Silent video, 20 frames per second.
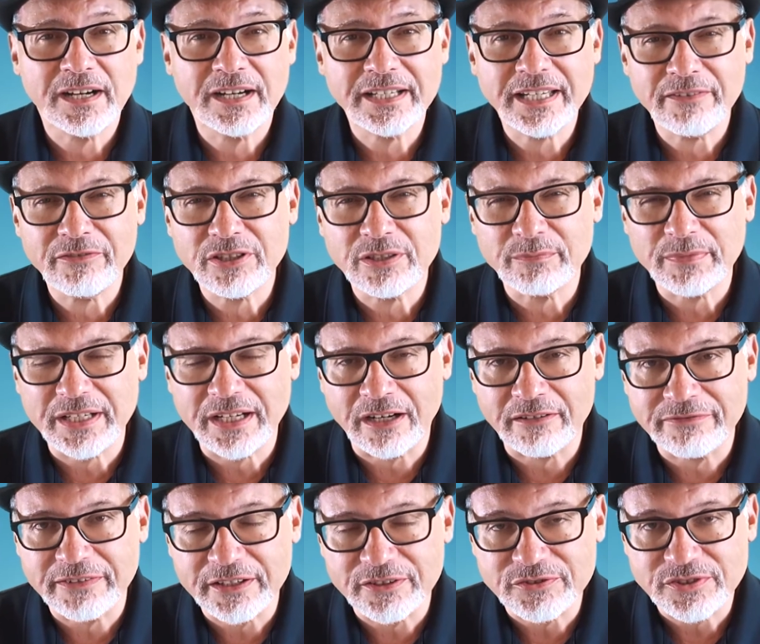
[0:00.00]
"Give it to me,
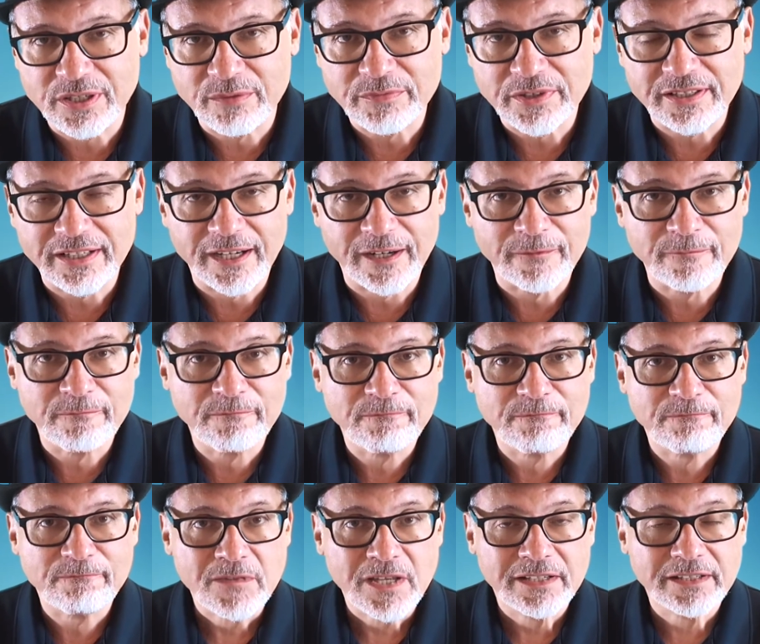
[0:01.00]
I'll figure something out."
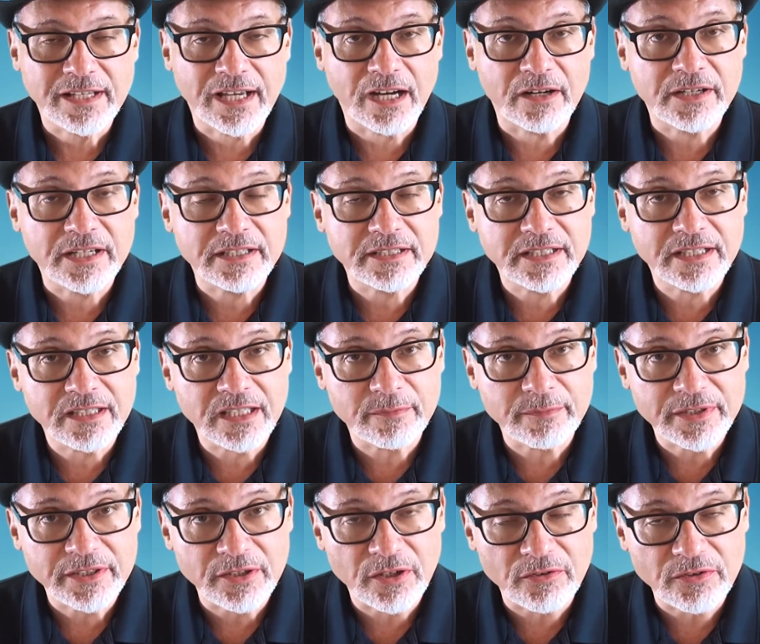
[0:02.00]
Now, he did let
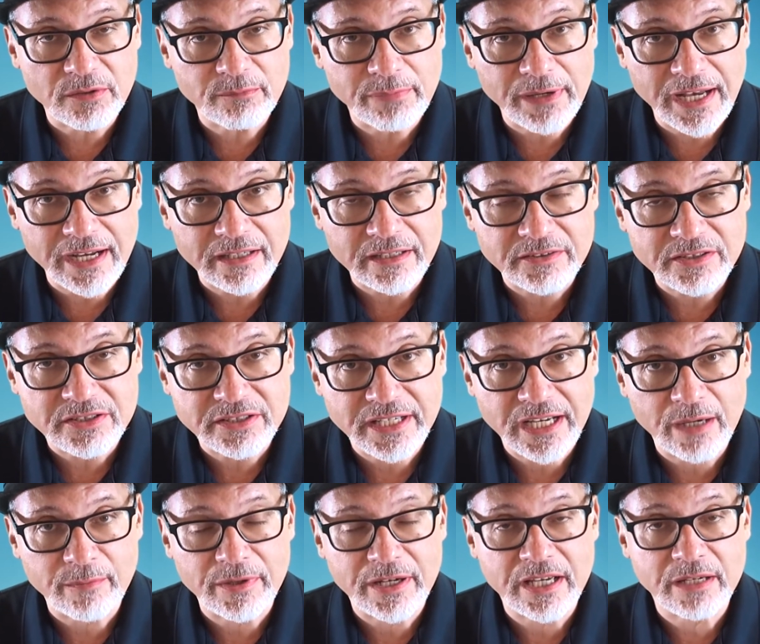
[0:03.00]
me know the back of this
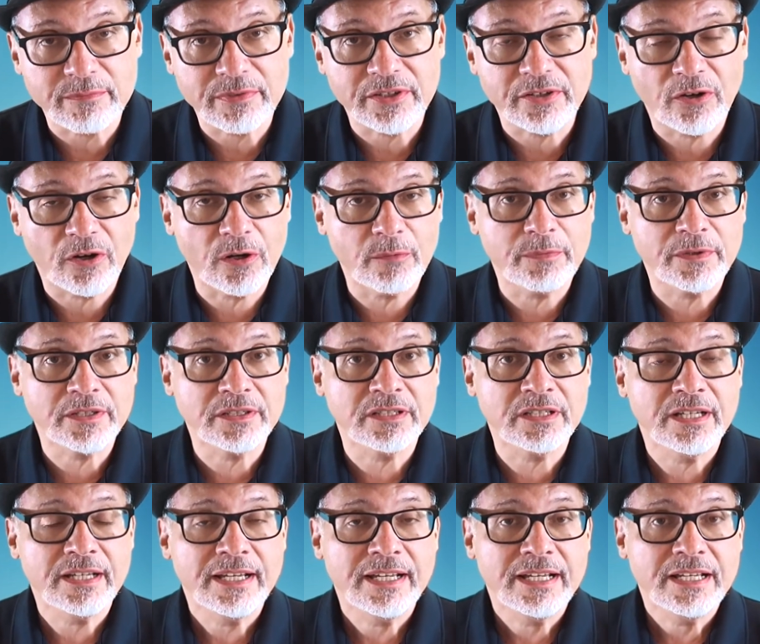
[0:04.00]
camera had been
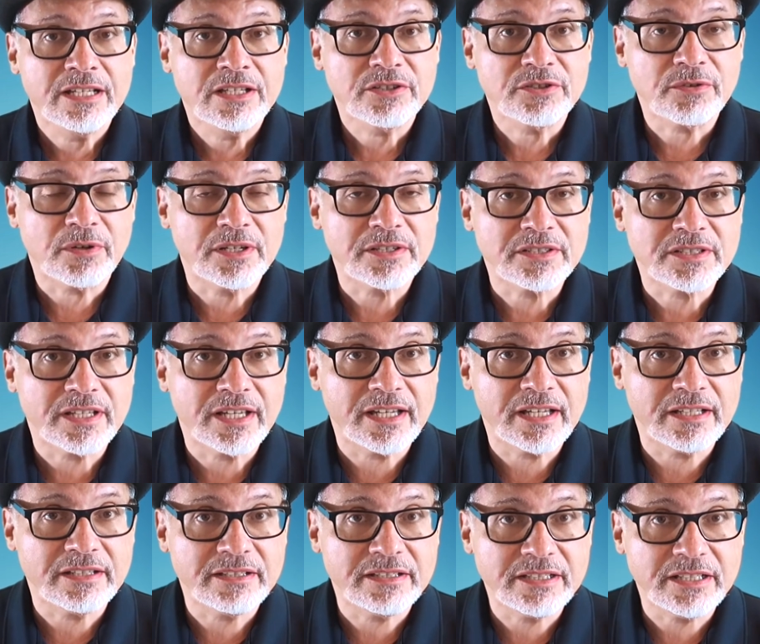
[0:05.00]
opened, so I
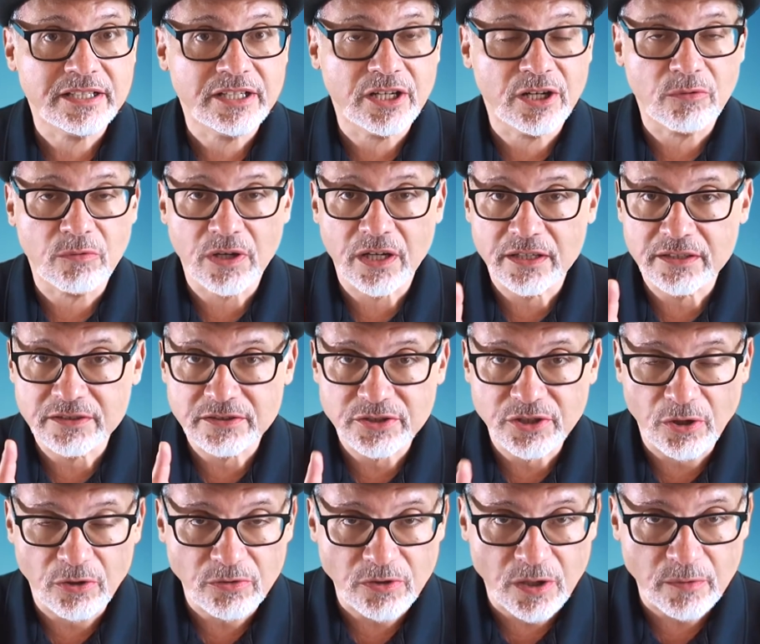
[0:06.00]
said, you know what,
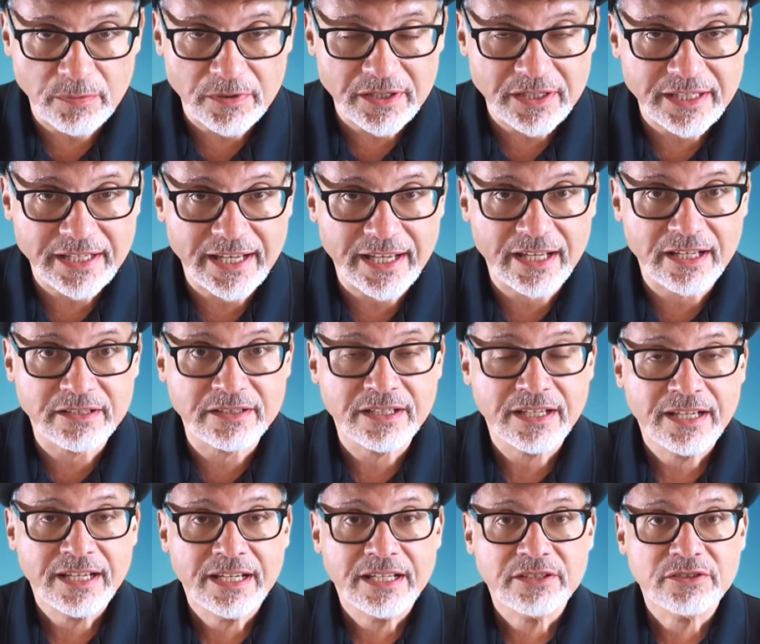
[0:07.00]
don't open it
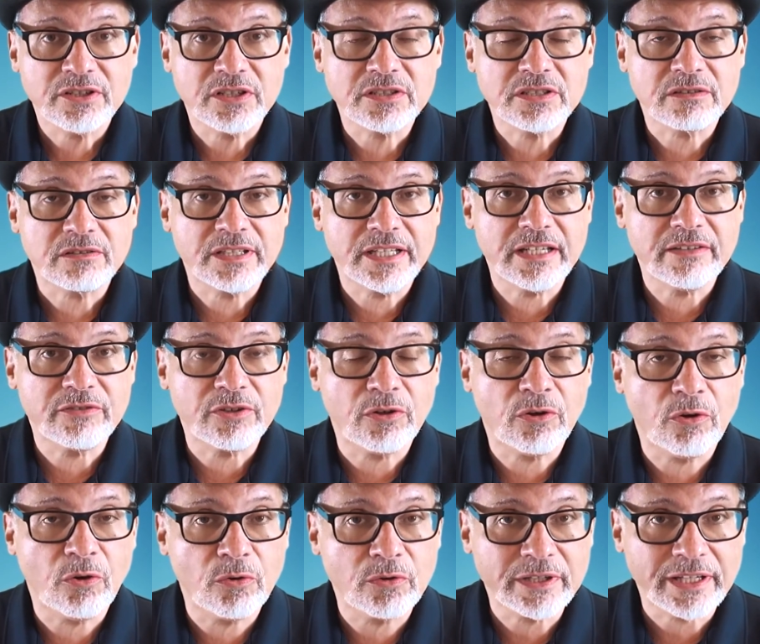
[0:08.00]
again, just leave the
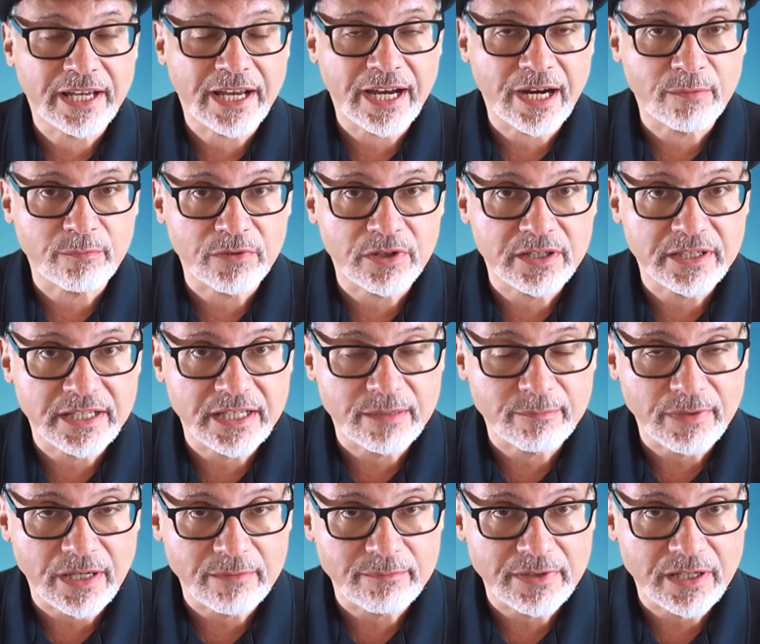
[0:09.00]
whole camera
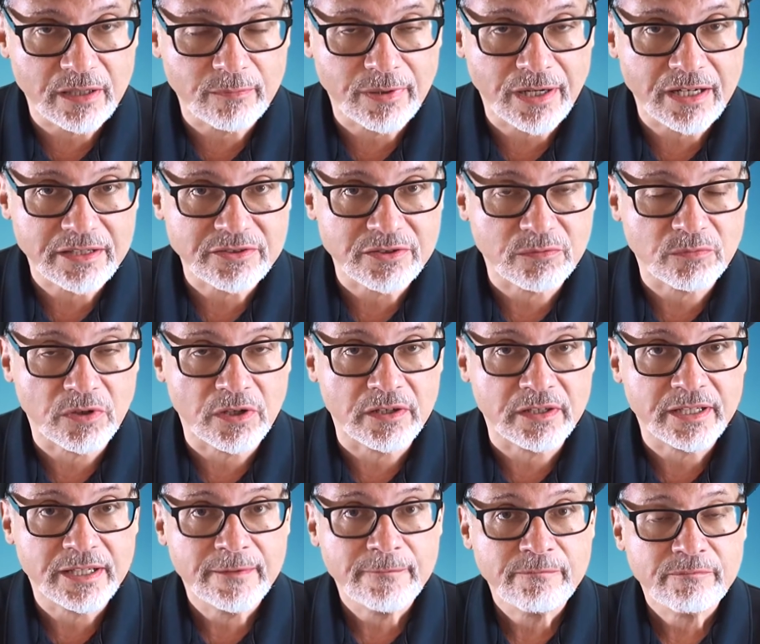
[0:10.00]
in my mailbox at
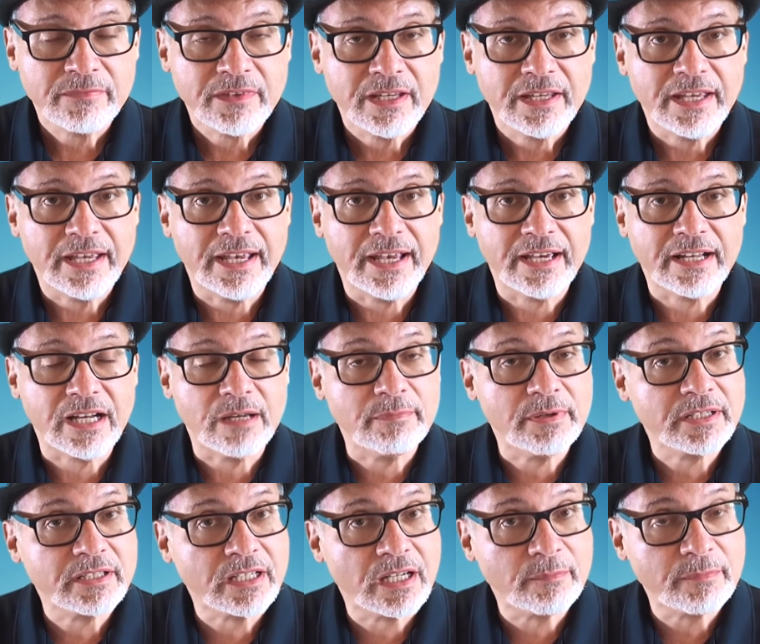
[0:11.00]
work. And I
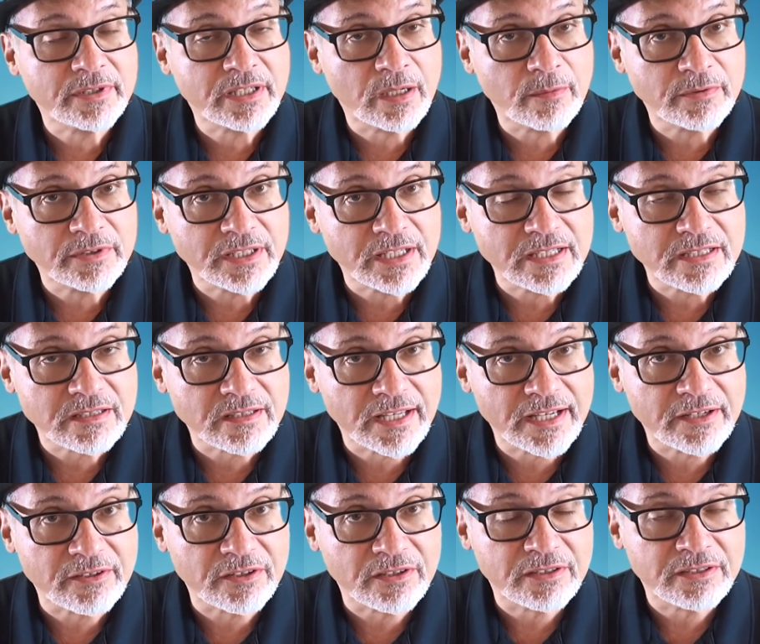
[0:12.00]
picked it up a couple days
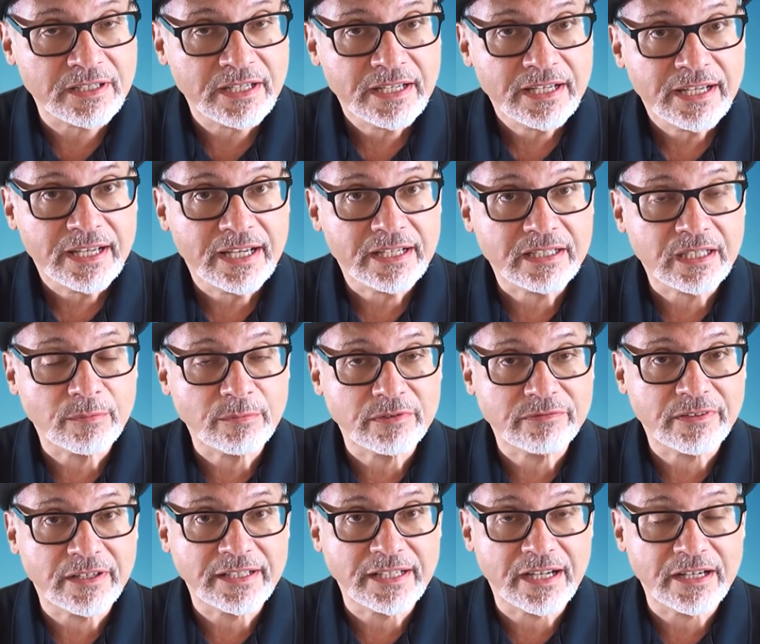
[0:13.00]
later, and come to
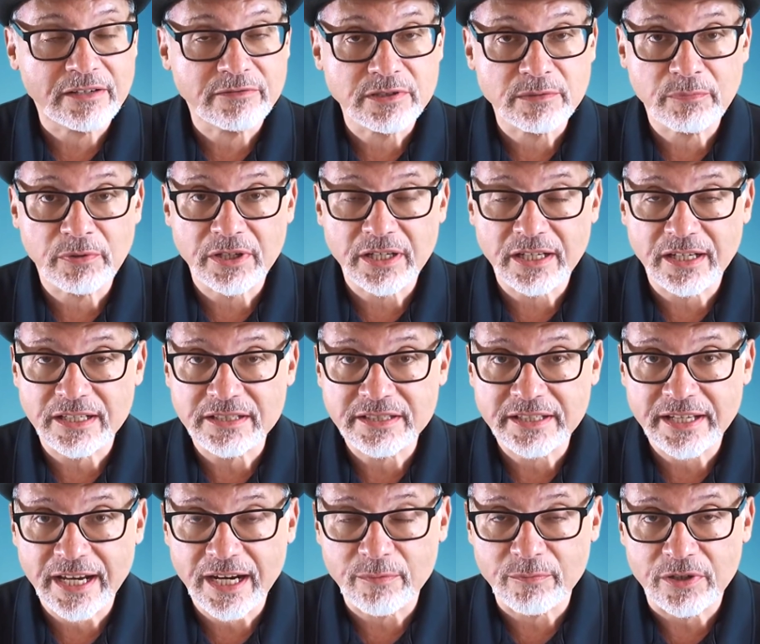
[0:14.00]
find out it was a pretty nice
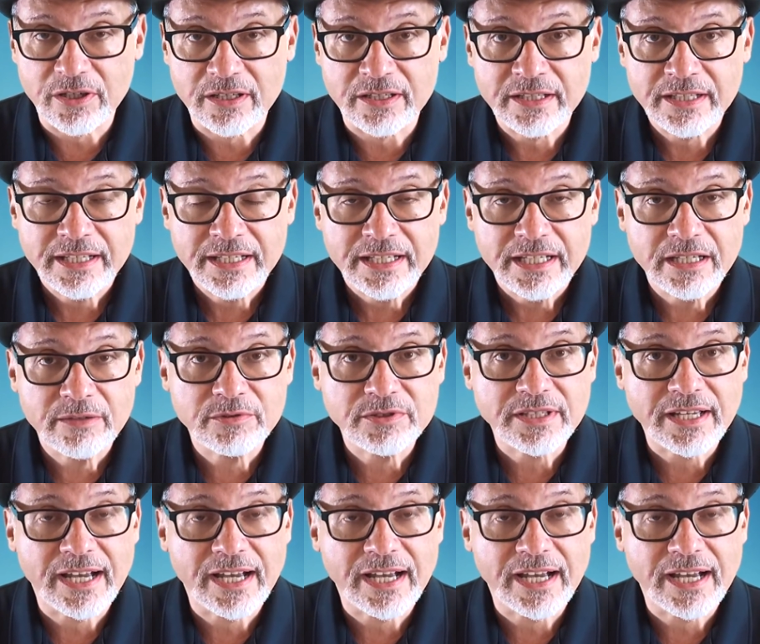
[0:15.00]
camera. It was